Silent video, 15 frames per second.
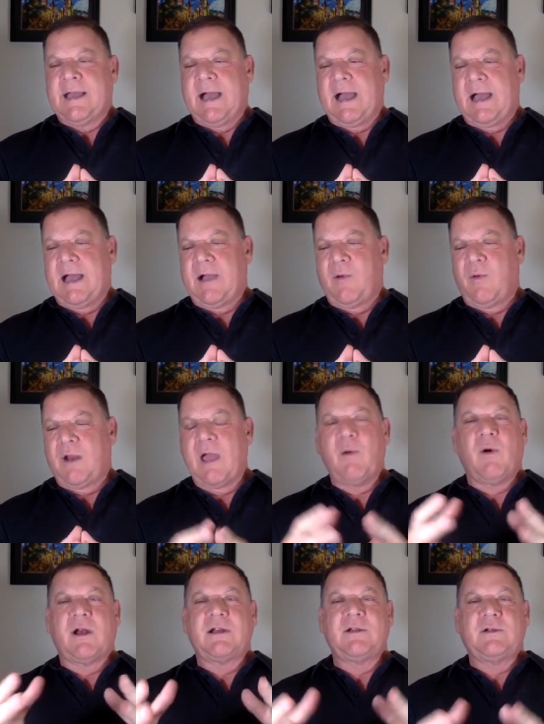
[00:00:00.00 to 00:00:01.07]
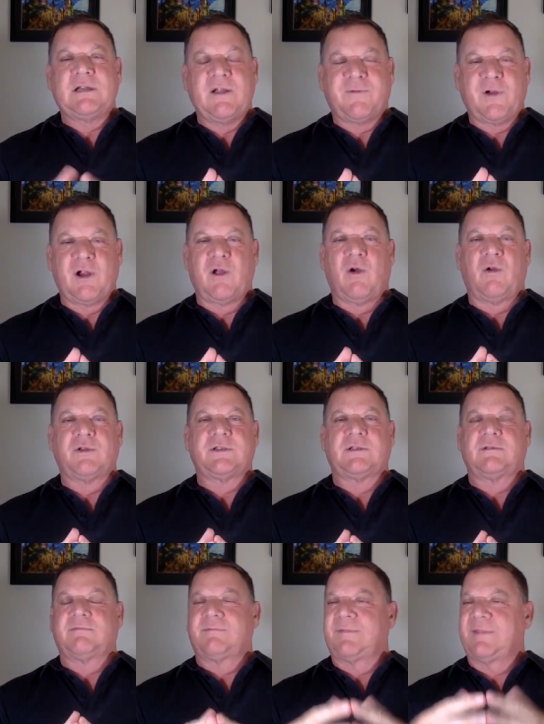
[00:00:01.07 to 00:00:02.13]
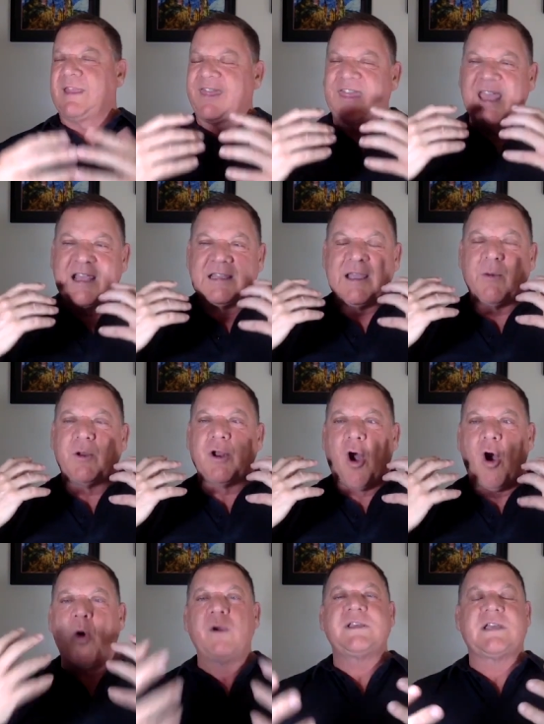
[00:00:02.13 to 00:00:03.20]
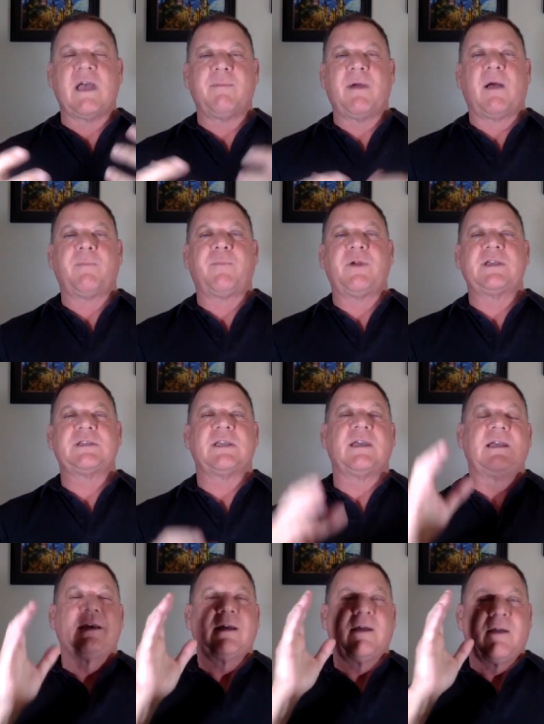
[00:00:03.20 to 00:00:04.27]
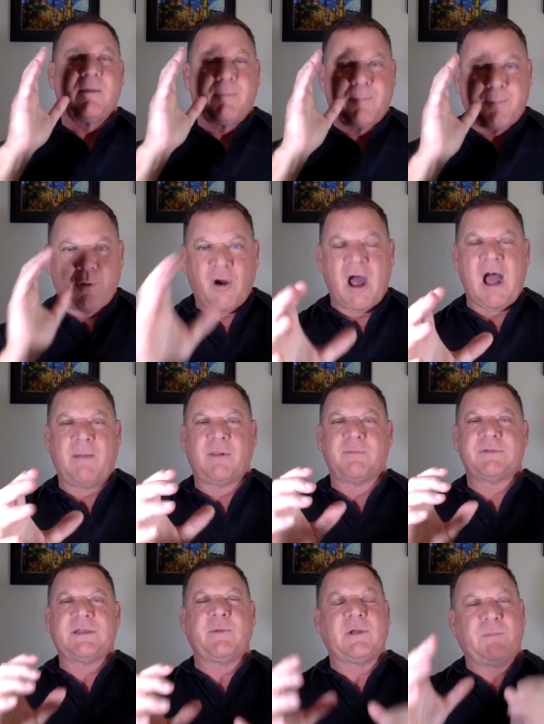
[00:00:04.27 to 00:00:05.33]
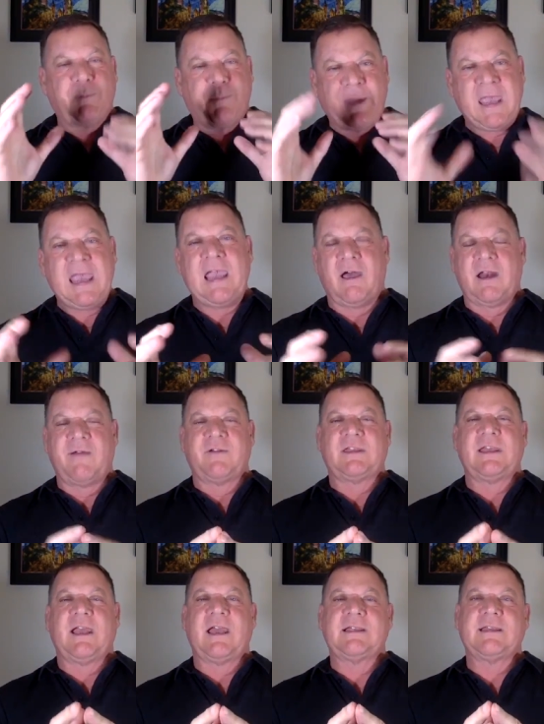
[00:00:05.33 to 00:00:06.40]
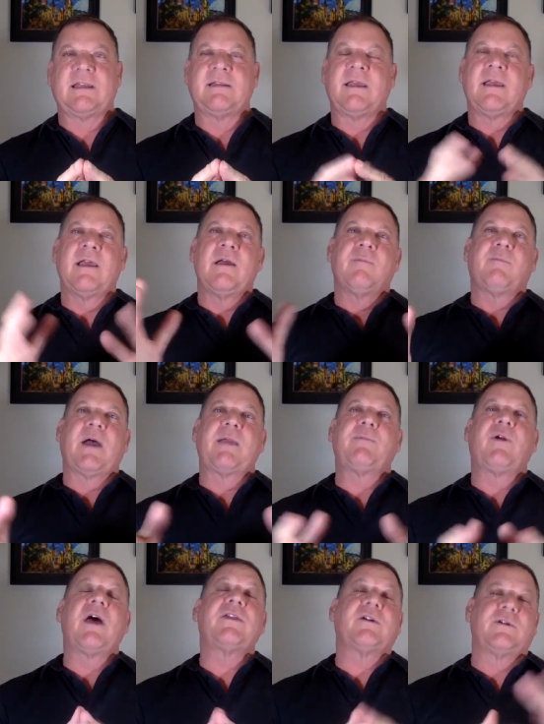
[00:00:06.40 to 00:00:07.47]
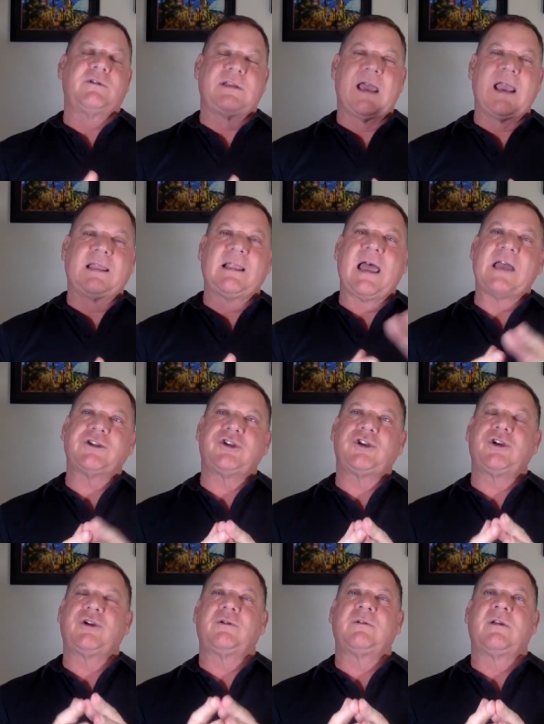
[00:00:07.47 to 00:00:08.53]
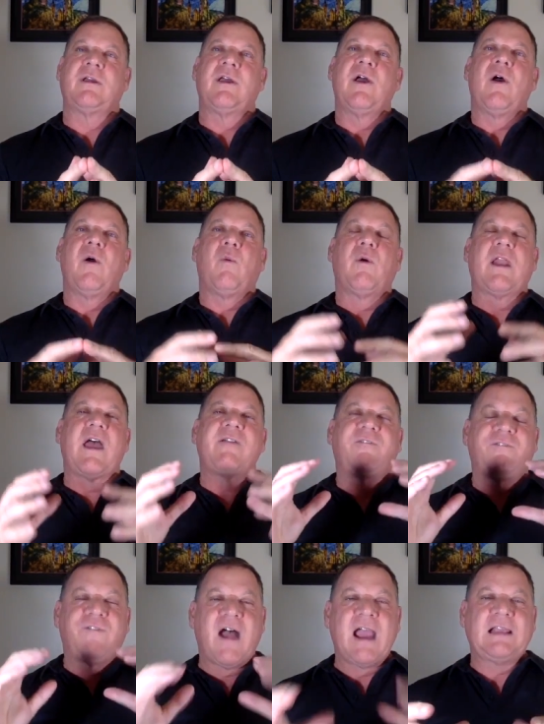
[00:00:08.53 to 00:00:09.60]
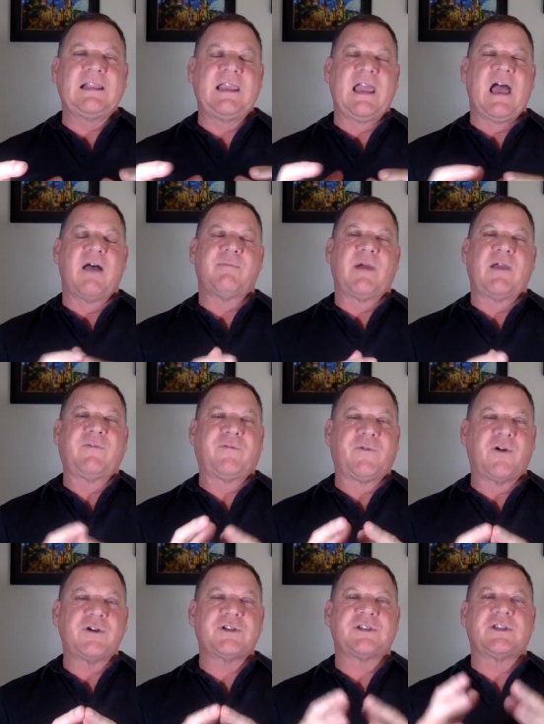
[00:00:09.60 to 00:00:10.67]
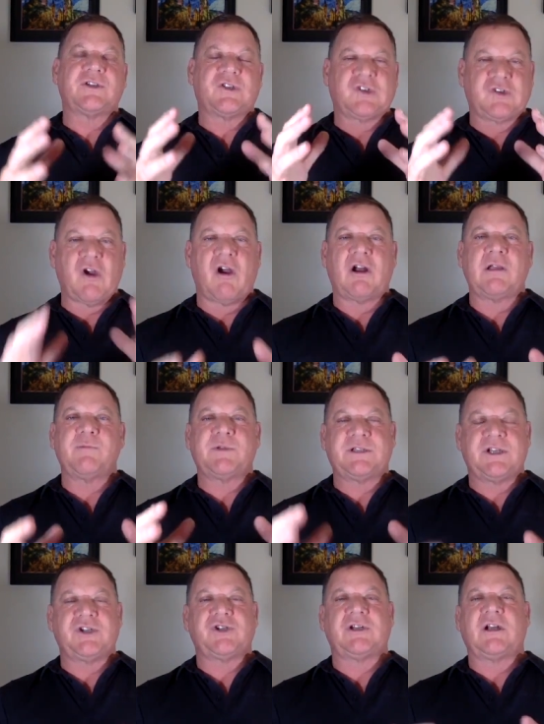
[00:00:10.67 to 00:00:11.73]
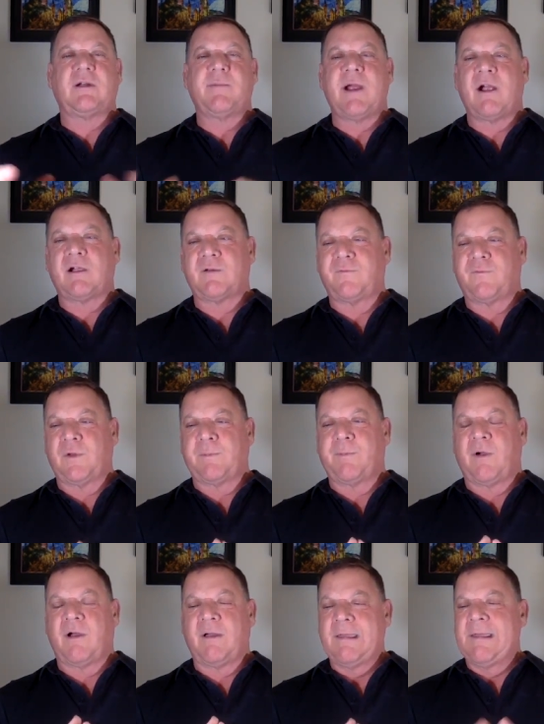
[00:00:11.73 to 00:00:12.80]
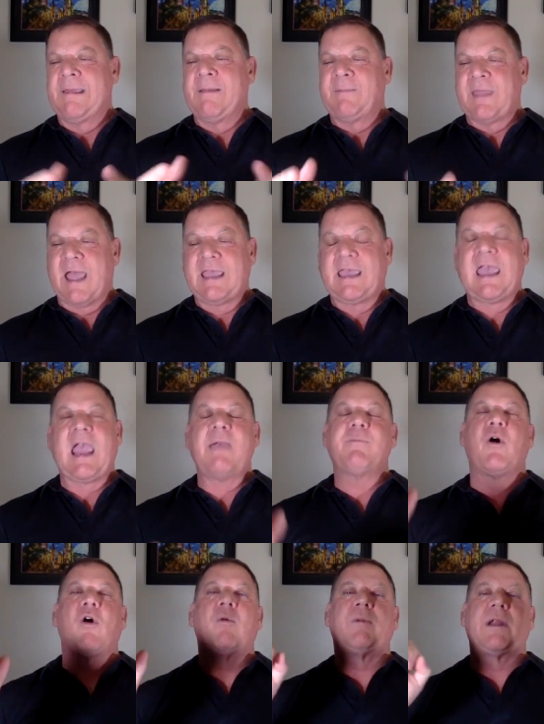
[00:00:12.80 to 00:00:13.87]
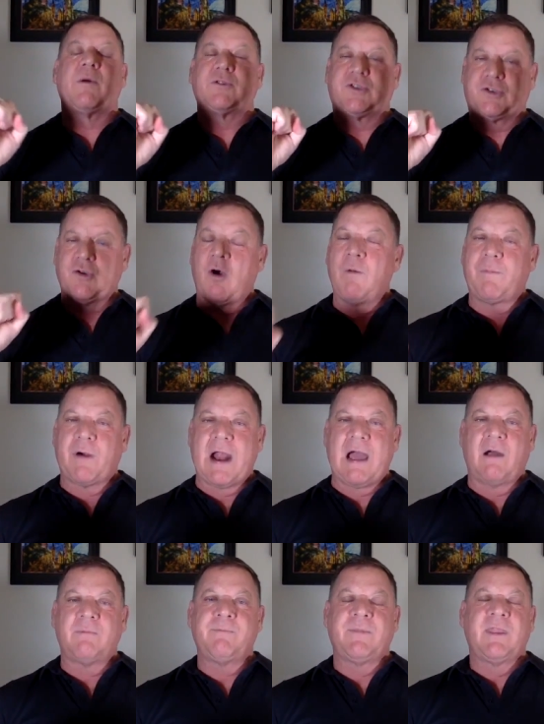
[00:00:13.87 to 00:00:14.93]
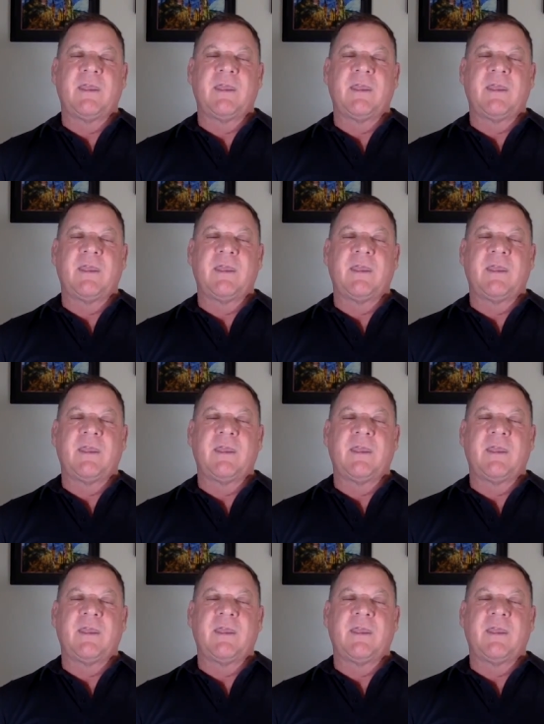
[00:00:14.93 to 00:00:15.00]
Uh, when I want to do different goals, the thing that would always come up was problems. It would pee on everything I did. My brother, who died last June, when I finally got my first starting position in American football, I came home and I was so proud.